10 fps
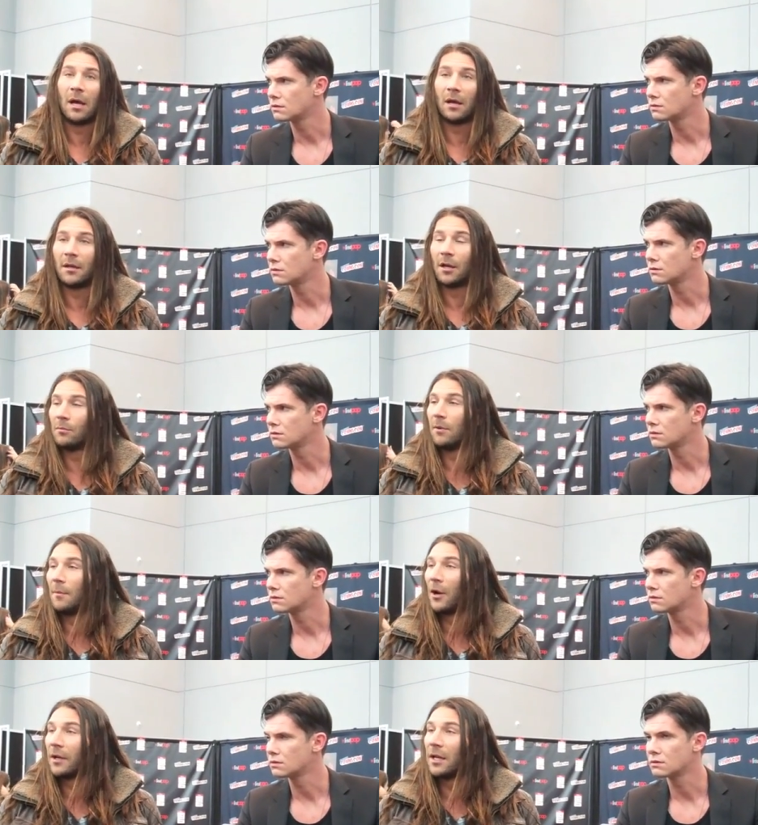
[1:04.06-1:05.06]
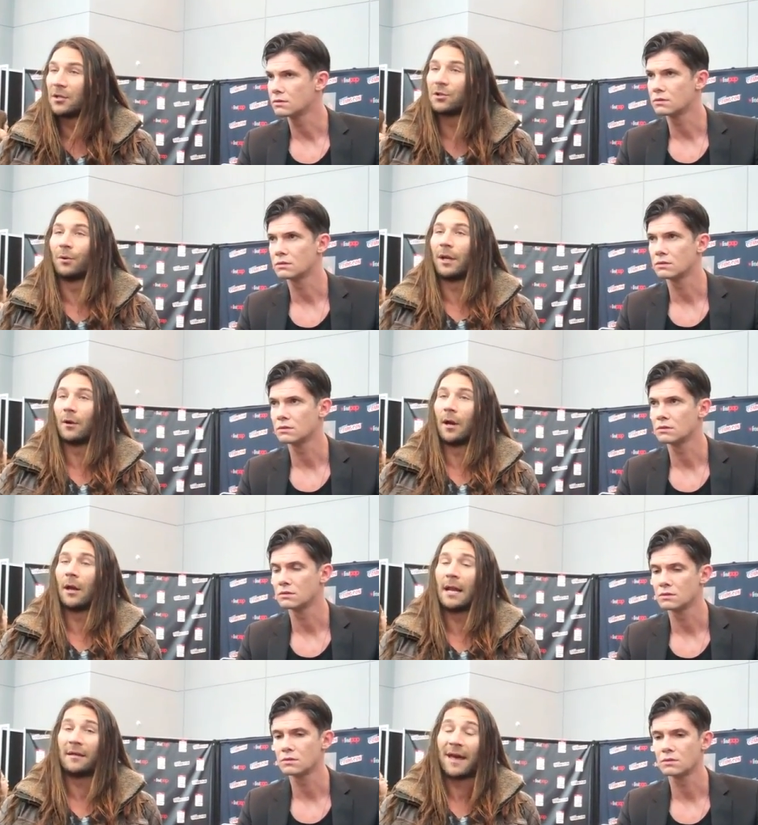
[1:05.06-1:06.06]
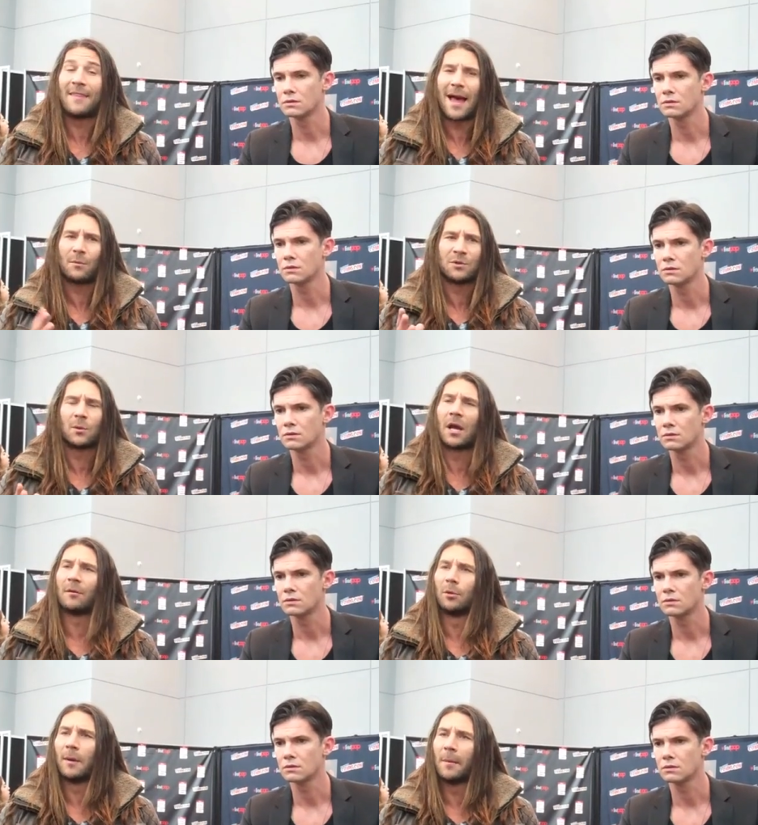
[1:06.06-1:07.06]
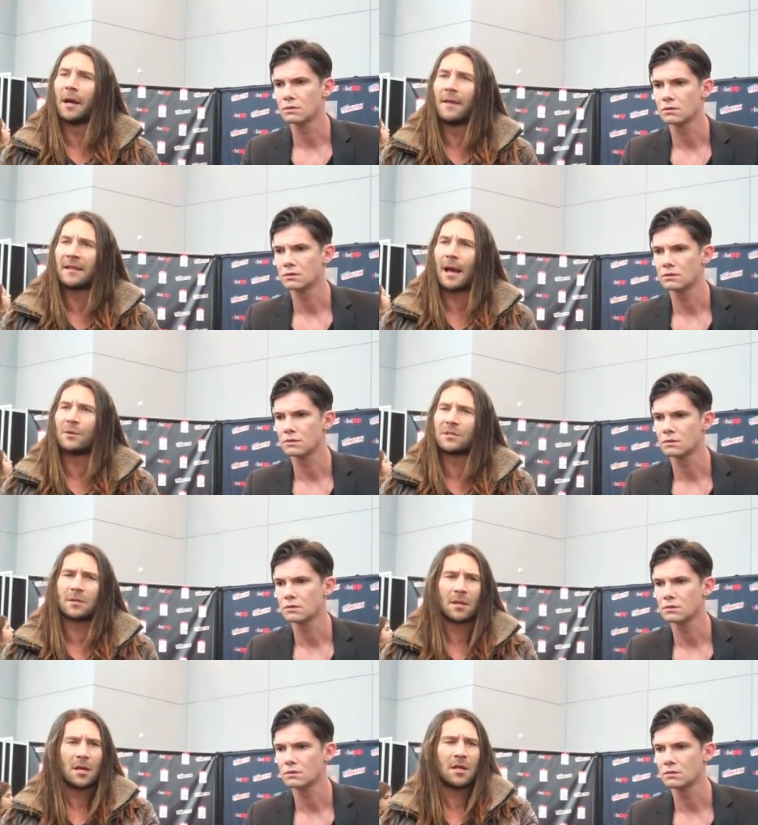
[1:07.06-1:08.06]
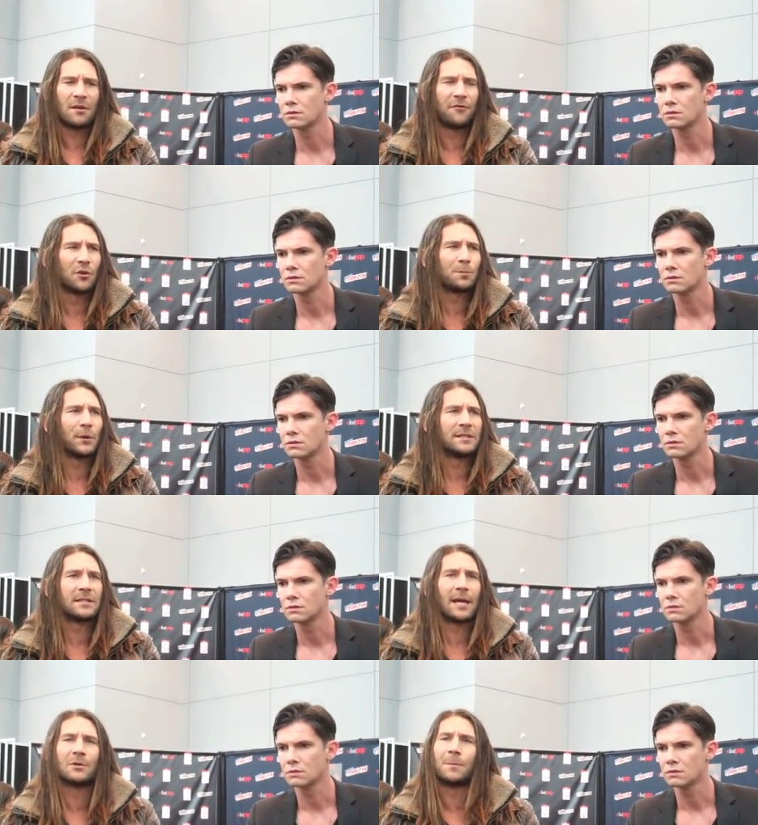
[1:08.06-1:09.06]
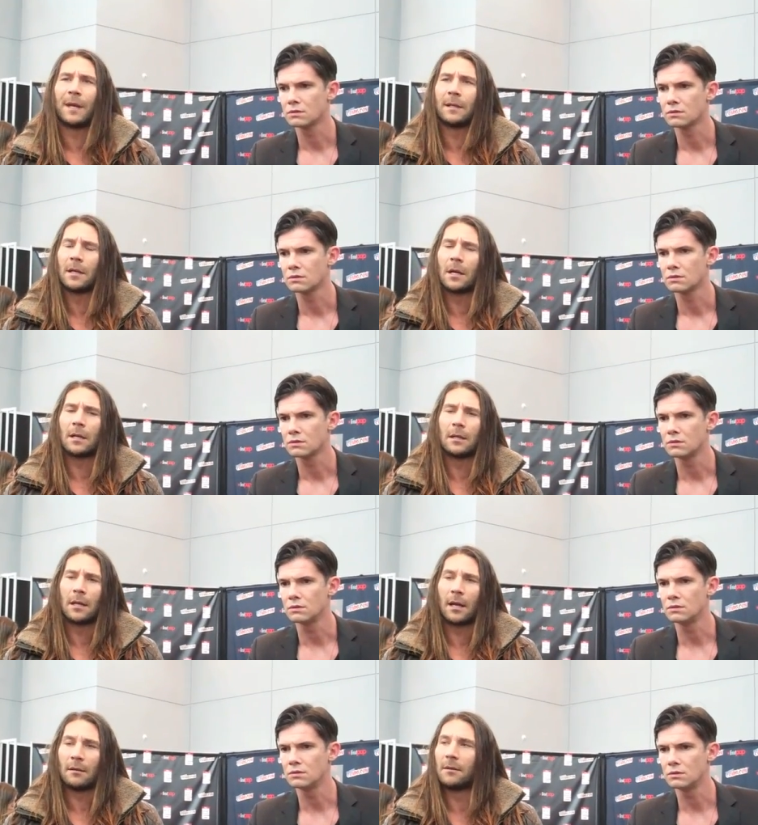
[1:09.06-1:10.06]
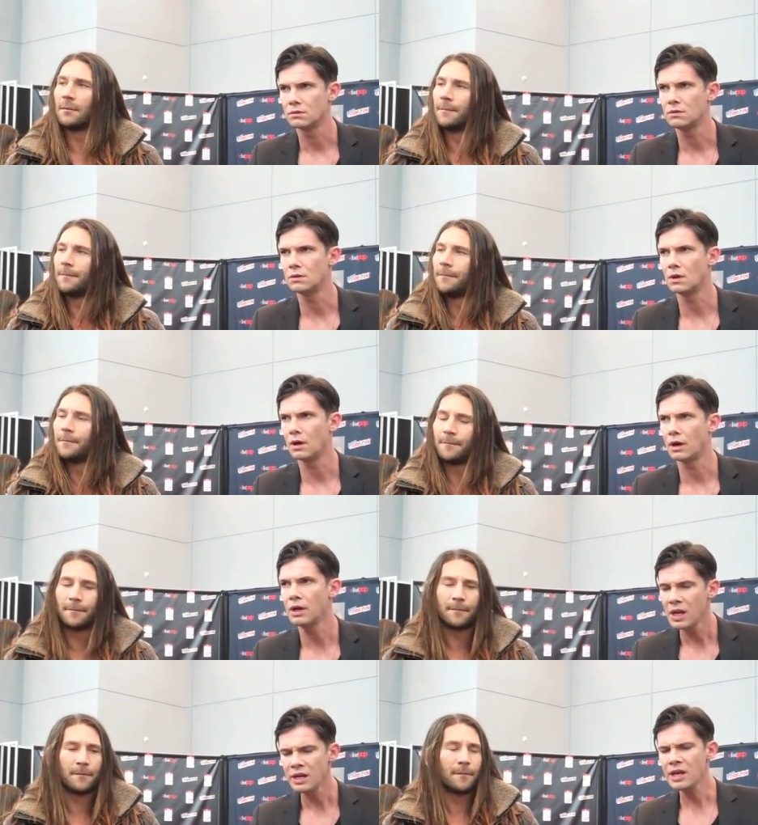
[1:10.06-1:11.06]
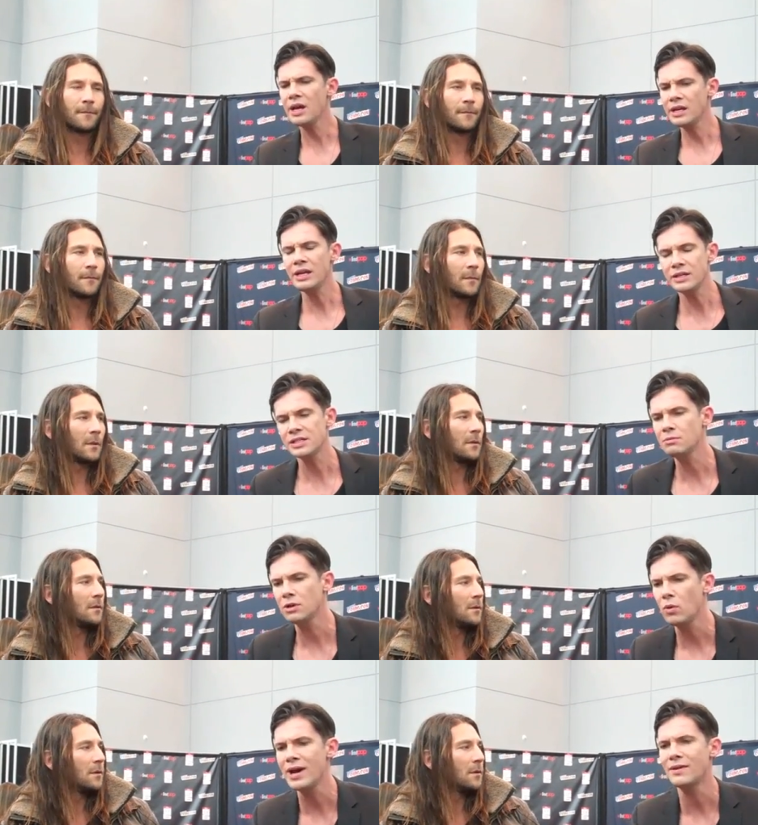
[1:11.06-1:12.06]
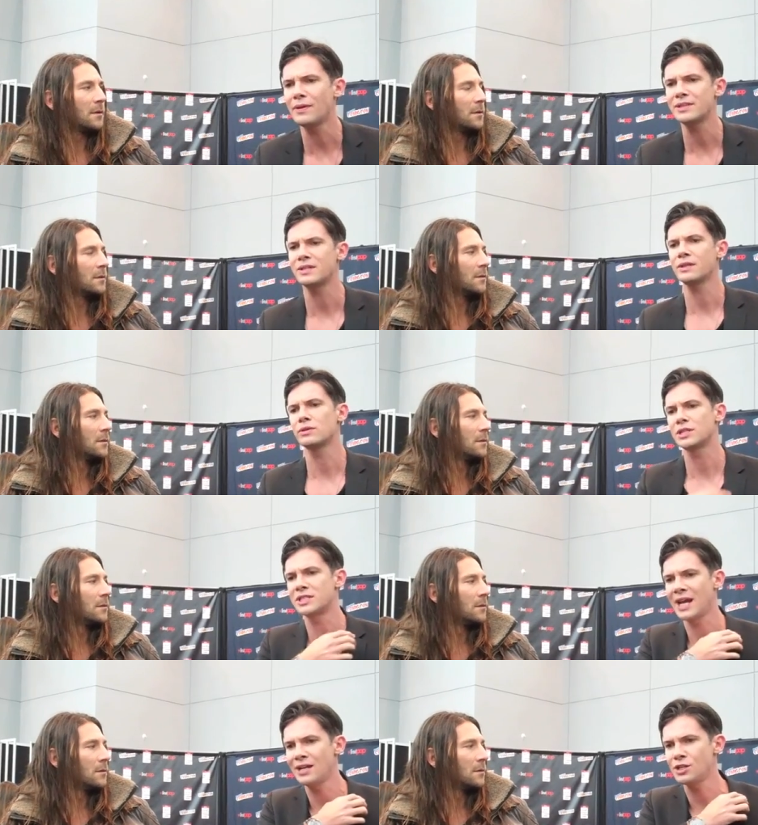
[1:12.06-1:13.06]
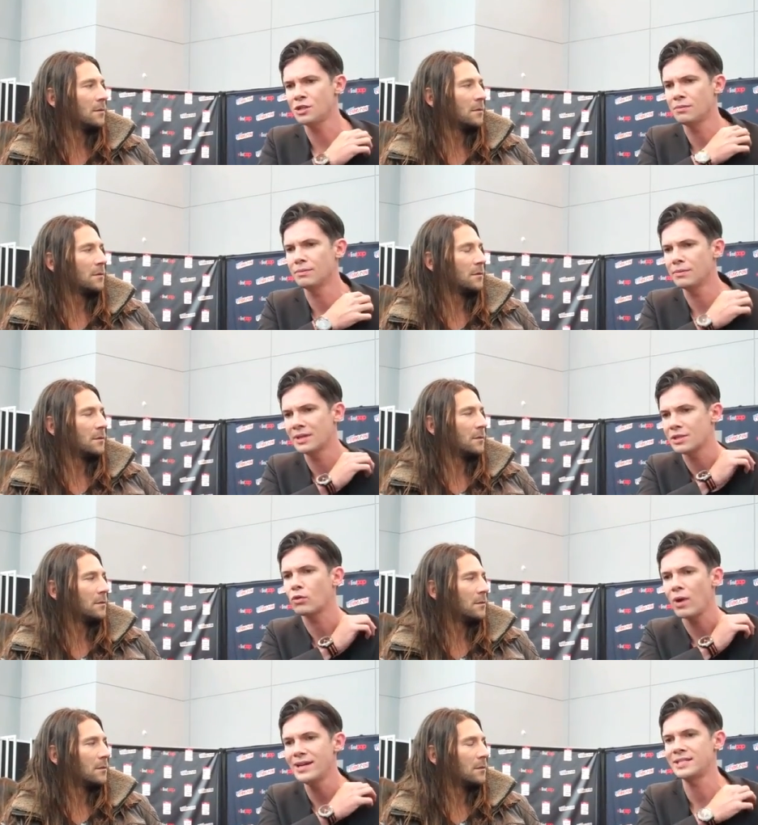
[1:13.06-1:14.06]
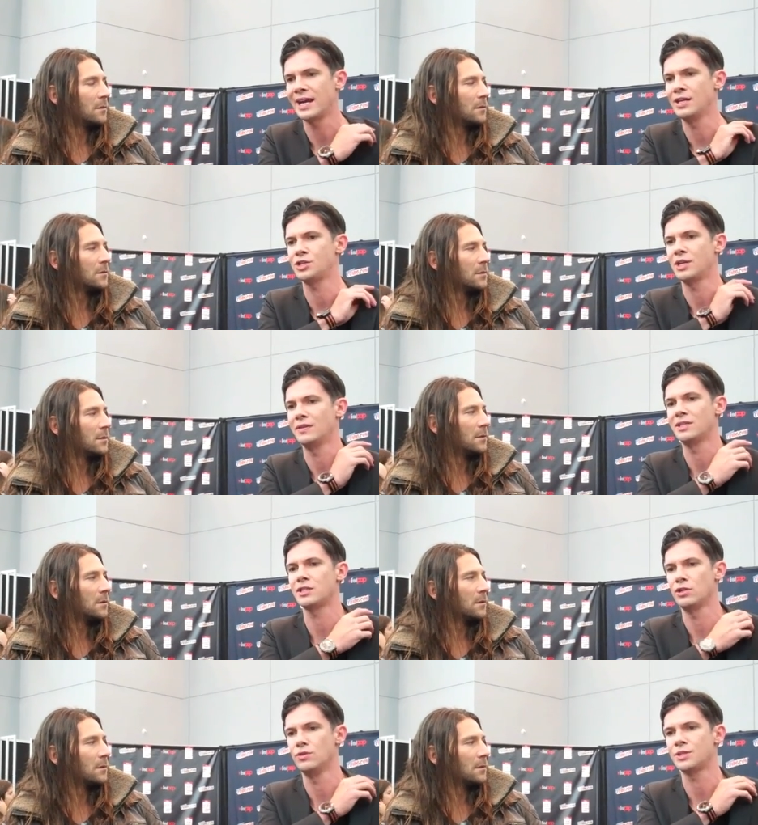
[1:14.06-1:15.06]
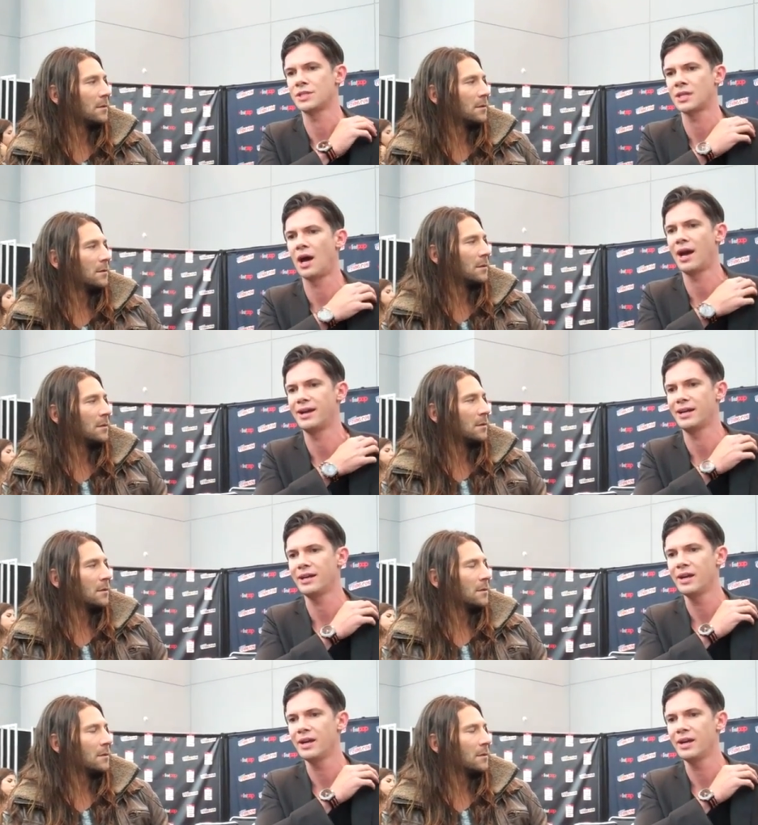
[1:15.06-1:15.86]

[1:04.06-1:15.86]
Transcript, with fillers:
Speaker 1: uh, you know American history or any of that. And that was what kind of blew my mind that that was the first place that that was being done. And
Speaker 2: for yourself? Yeah. yeah, in a similar way that there's there was a tension, there's a great tension in this new society